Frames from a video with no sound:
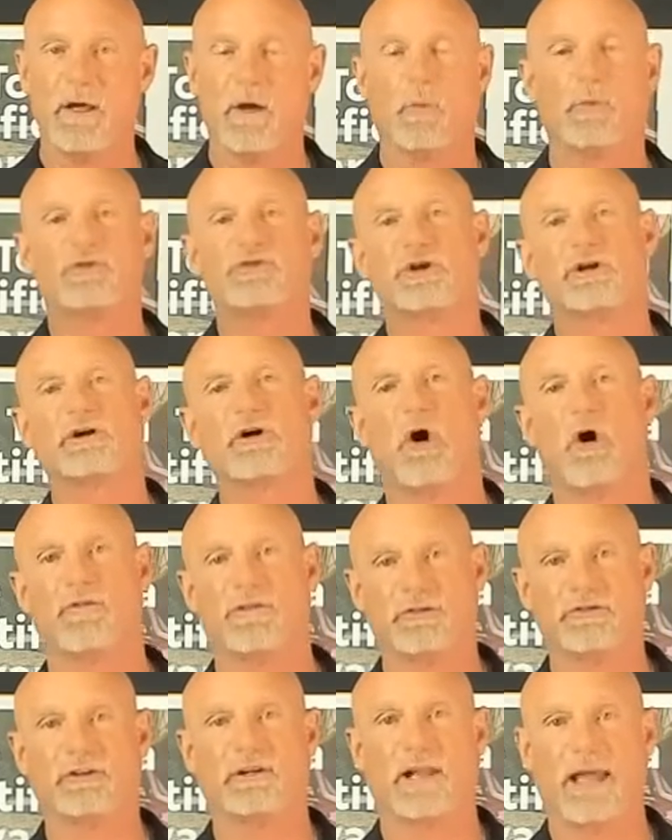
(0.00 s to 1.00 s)
We should have called
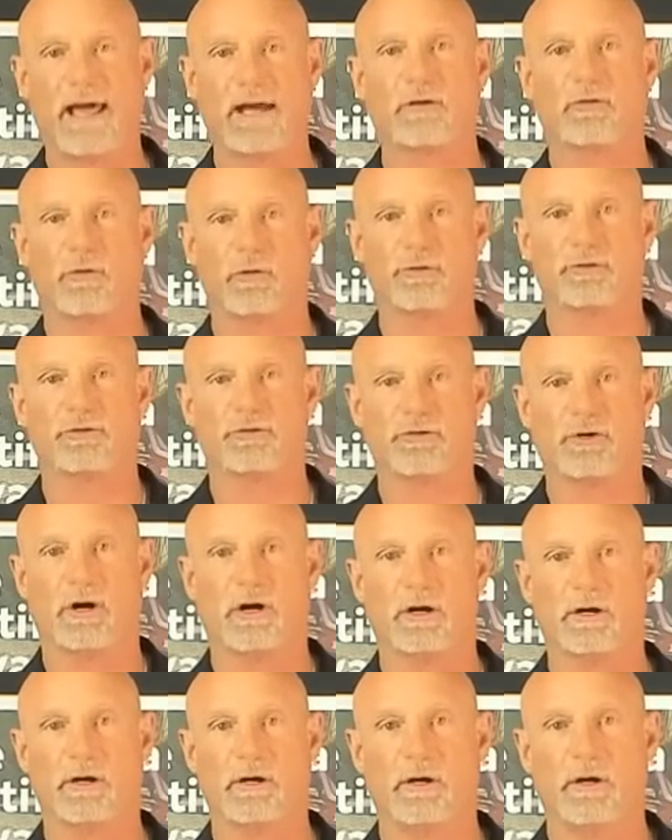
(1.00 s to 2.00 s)
this the Land Cruiser
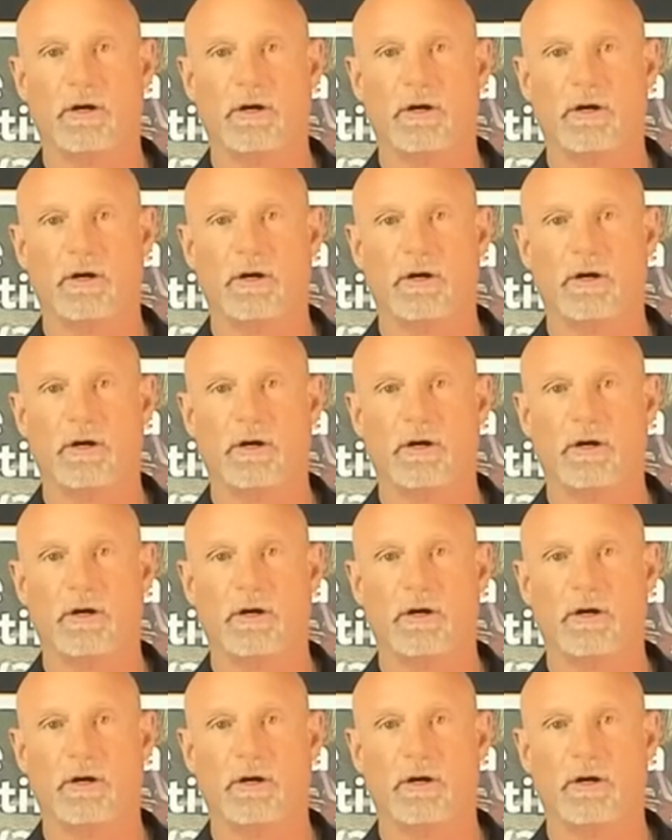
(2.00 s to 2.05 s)
truck.